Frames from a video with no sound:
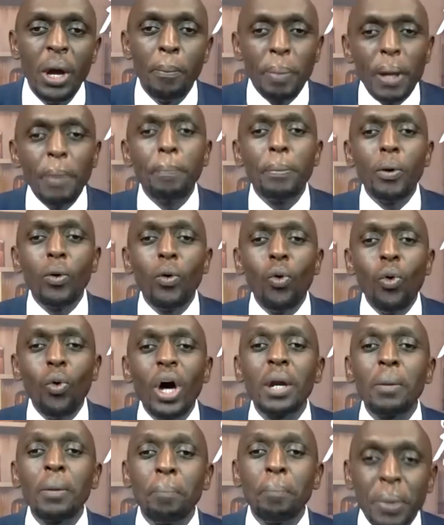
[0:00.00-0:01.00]
People who
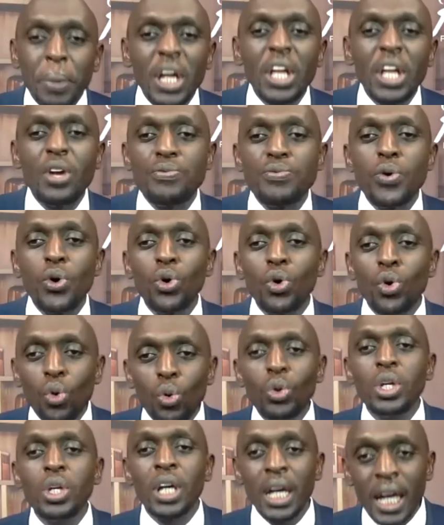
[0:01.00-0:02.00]
are praying for
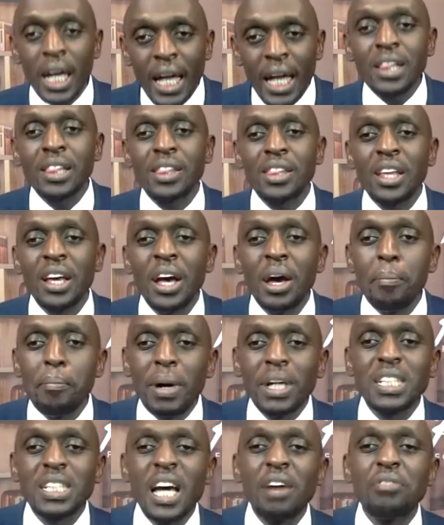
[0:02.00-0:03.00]
good health,
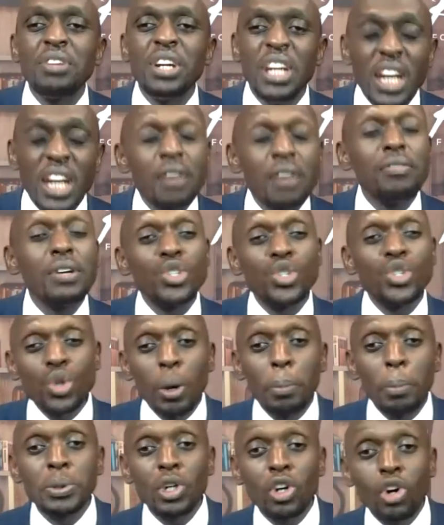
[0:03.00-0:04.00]
but have never
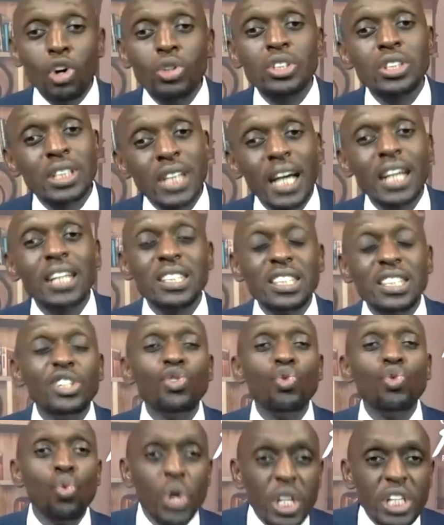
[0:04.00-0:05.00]
stopped
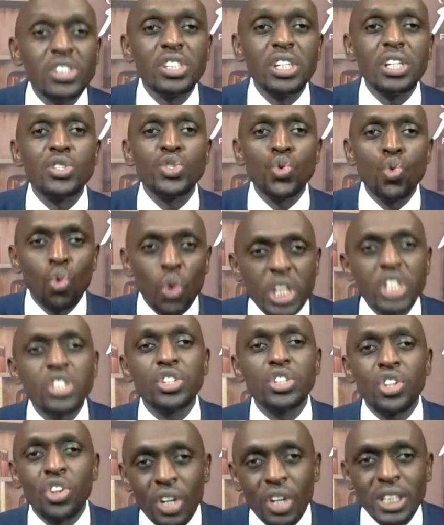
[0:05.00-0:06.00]
contacting witches,
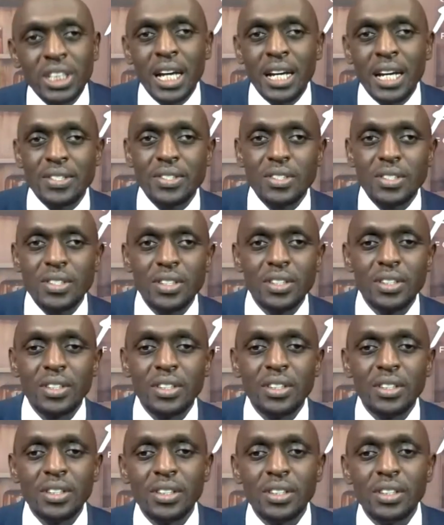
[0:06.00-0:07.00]
witch doctors,
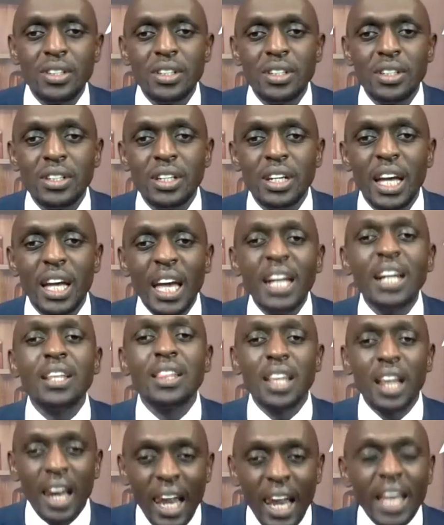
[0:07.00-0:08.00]
and
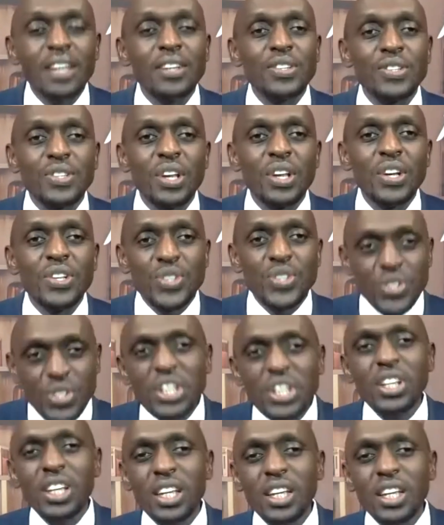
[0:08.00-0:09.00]
the likes,
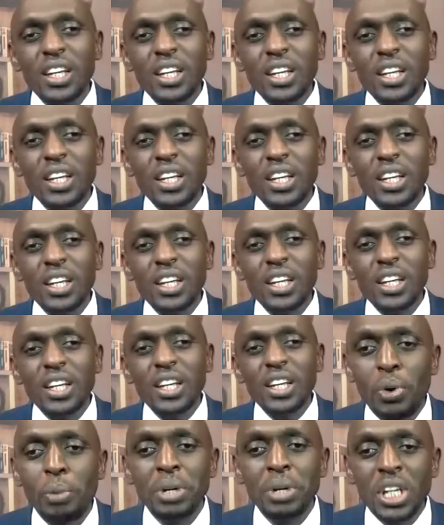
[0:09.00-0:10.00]
seeking assistance
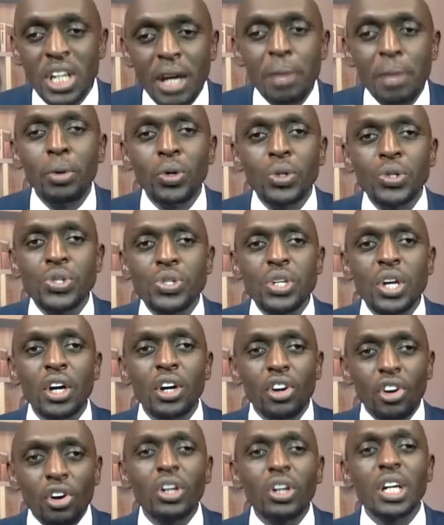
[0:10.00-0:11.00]
from demons.
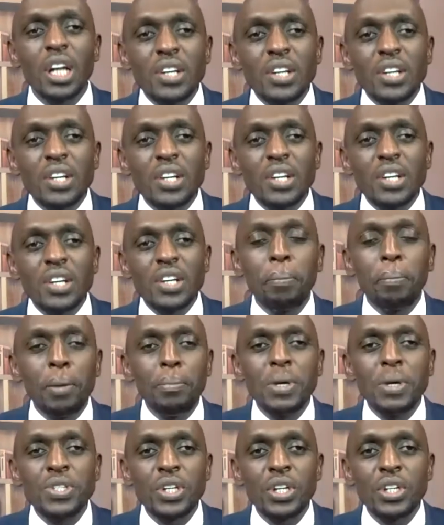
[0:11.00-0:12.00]
God has a simple
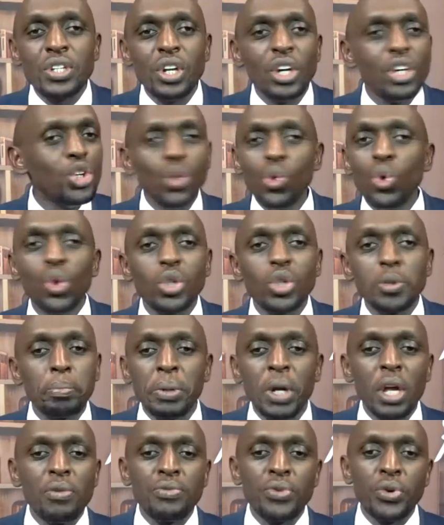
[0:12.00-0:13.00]
message: do not
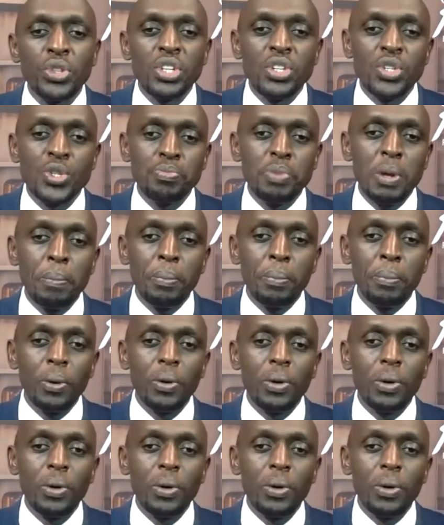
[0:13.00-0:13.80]
pray for these people.